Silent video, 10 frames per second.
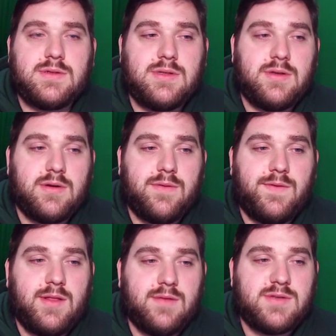if
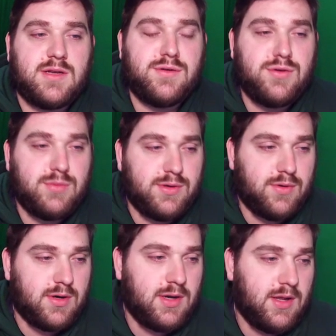he lives on
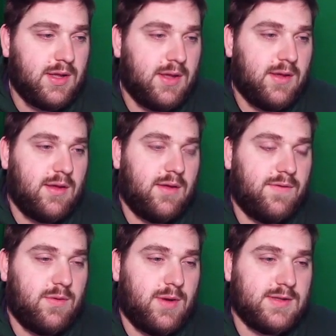Numenor, if
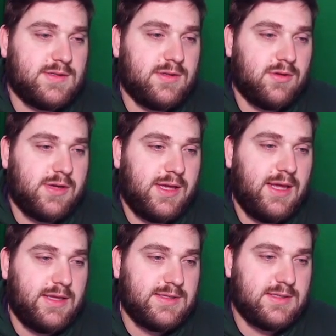he wants to look
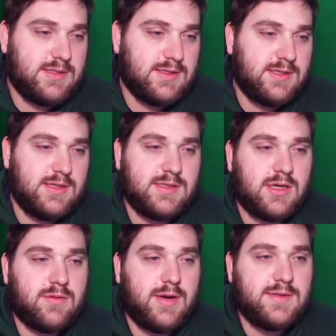east to see the
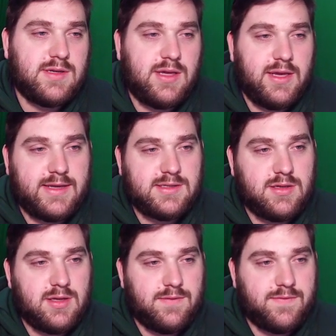sun rising, he has to
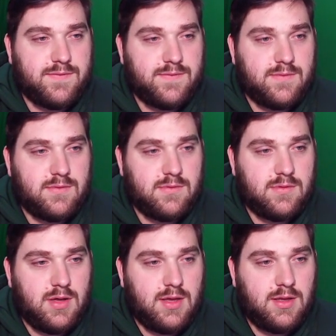live
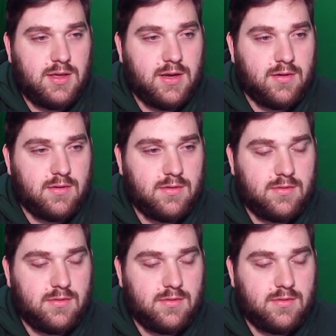here,